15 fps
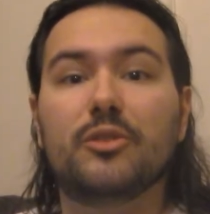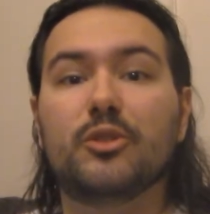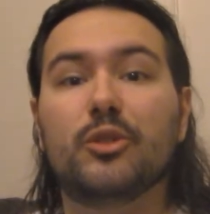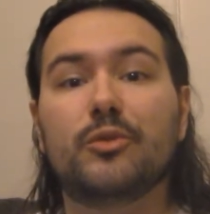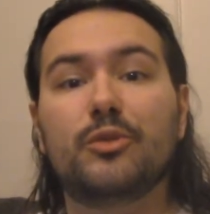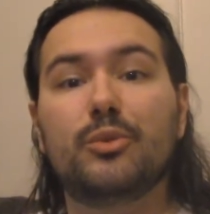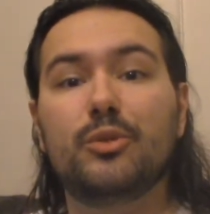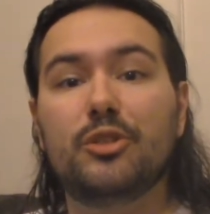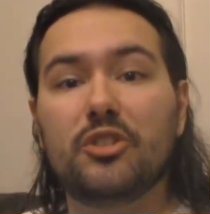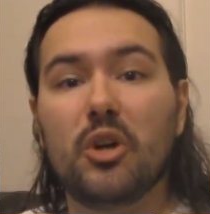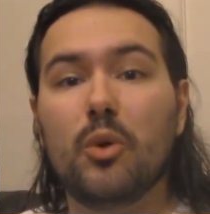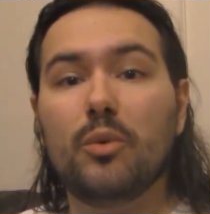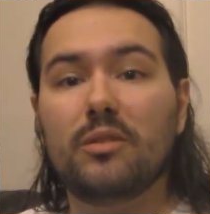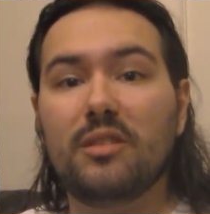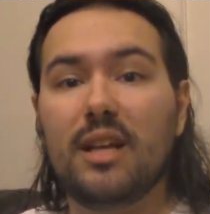So if you
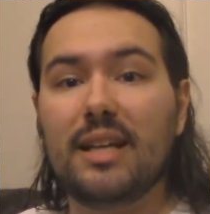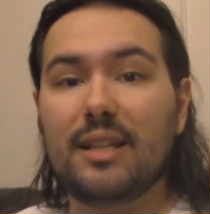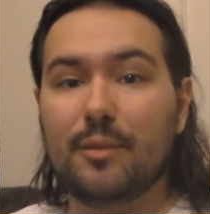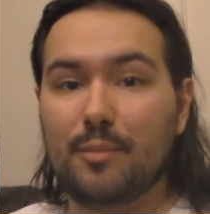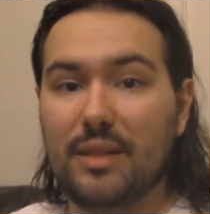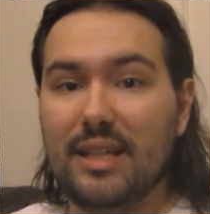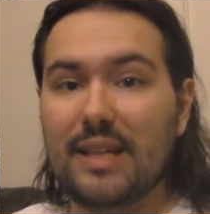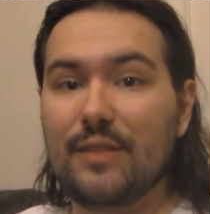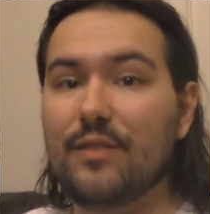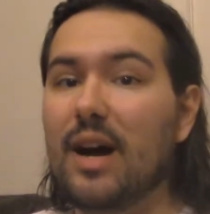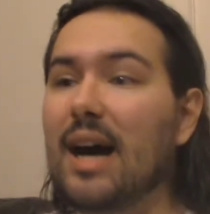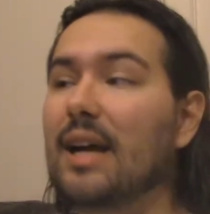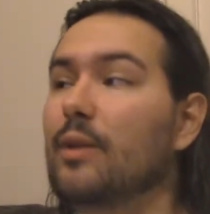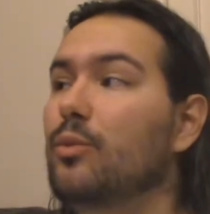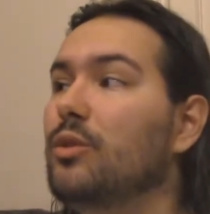don't like me, if
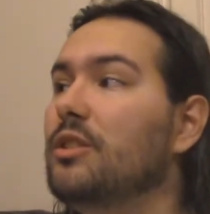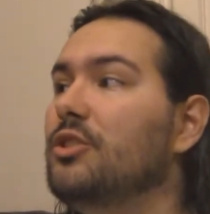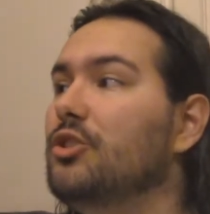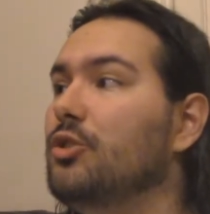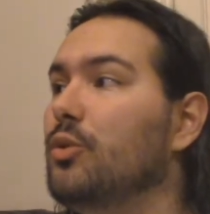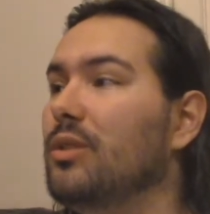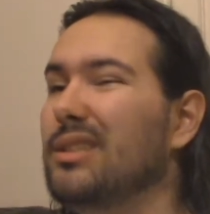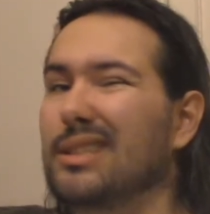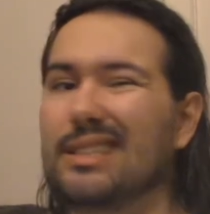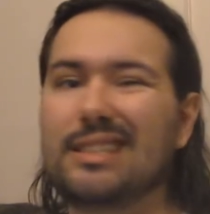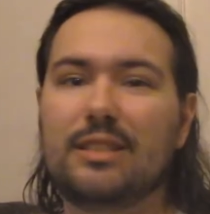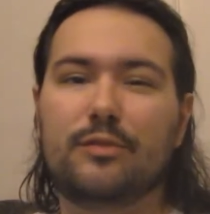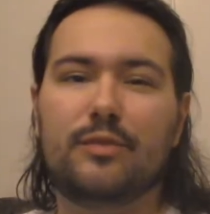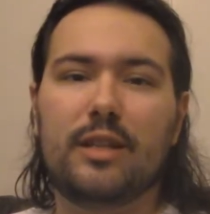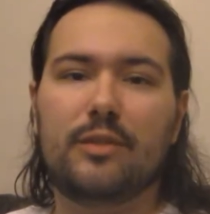I was your
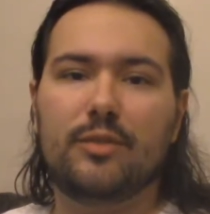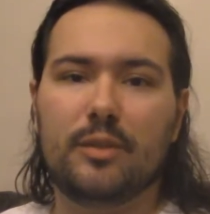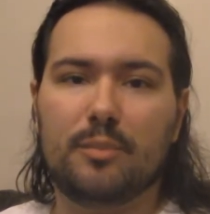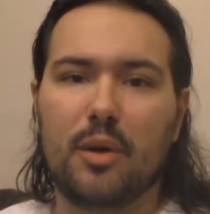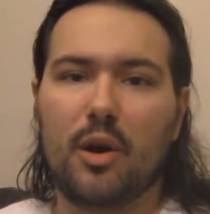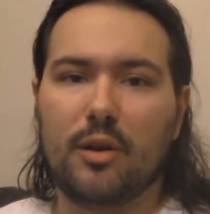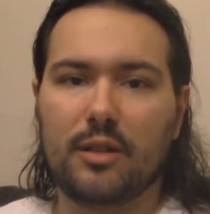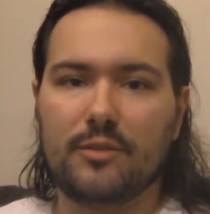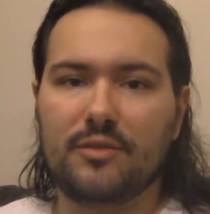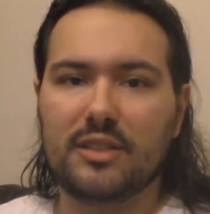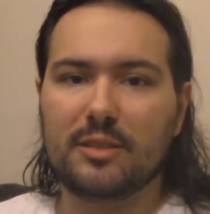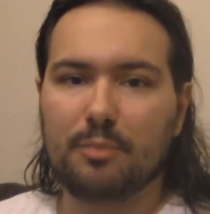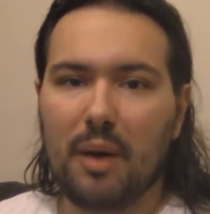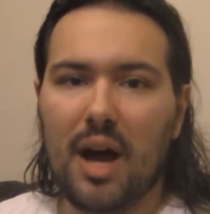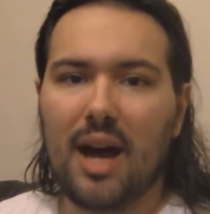least favorite part of
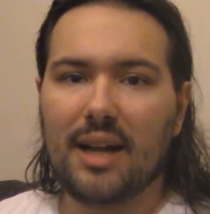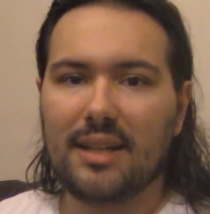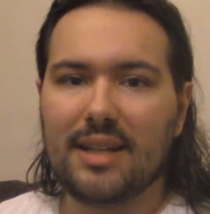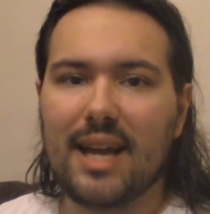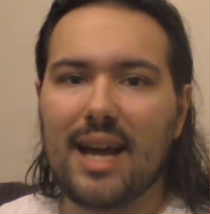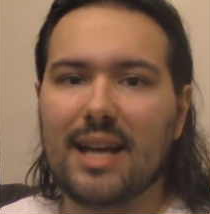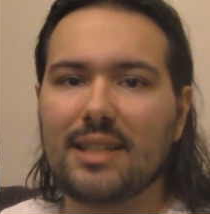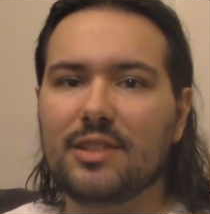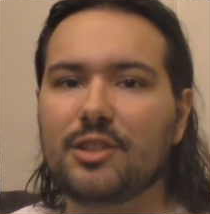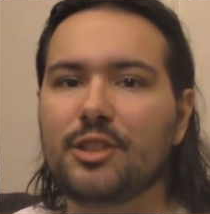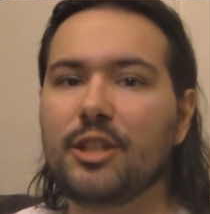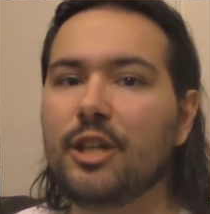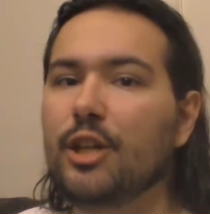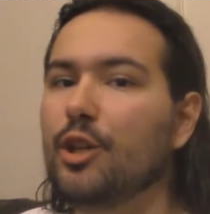this podcast,